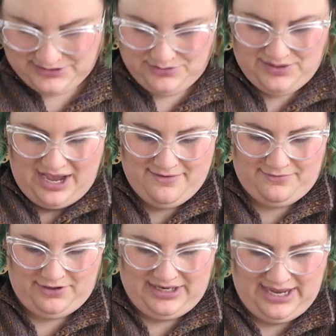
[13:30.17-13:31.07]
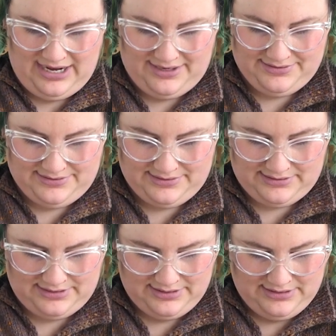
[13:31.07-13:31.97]
to do that for
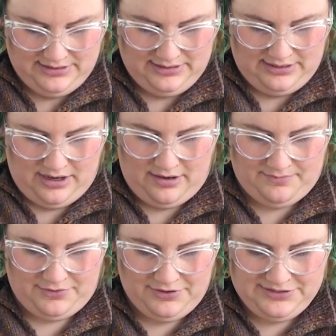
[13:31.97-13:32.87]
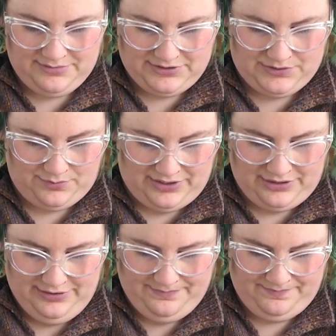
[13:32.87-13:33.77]
Kay's Christmas
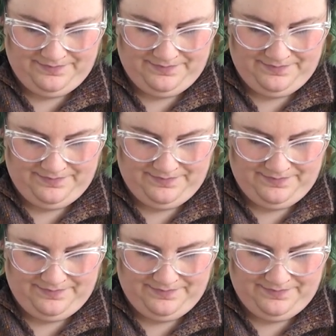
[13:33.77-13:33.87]
sweater.